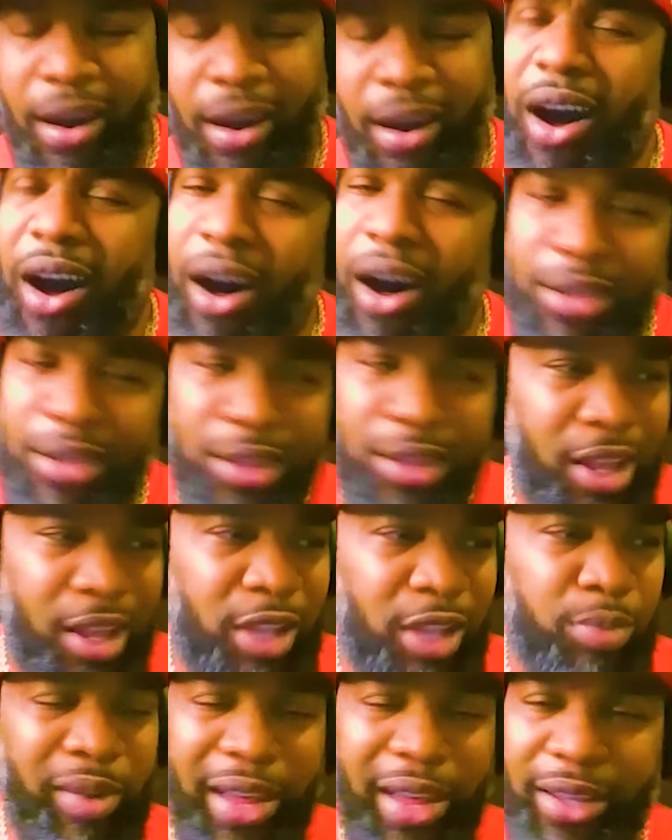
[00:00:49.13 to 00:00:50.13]
All of
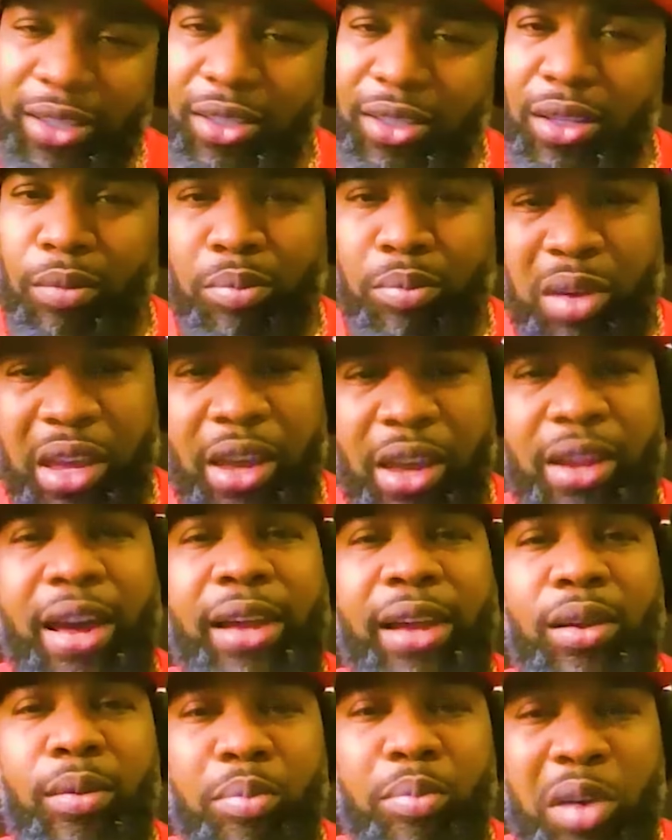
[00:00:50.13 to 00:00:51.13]
these places to be in
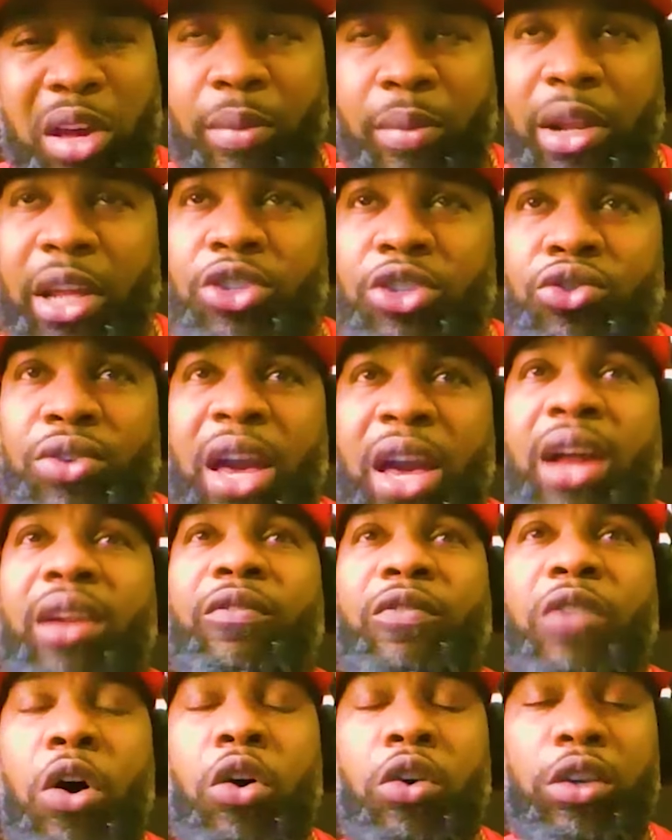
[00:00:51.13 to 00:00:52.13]
Alabama that you got
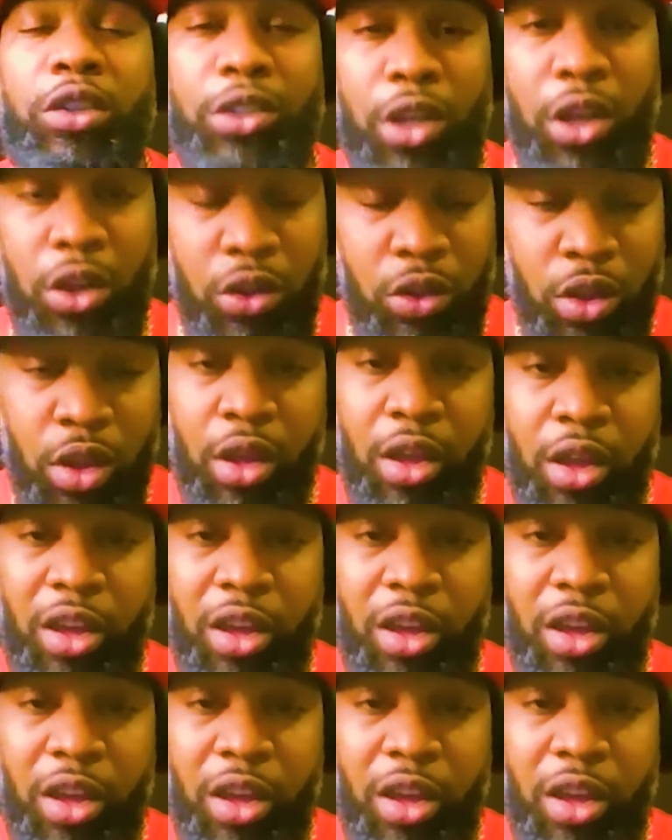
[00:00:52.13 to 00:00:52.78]
to focus on.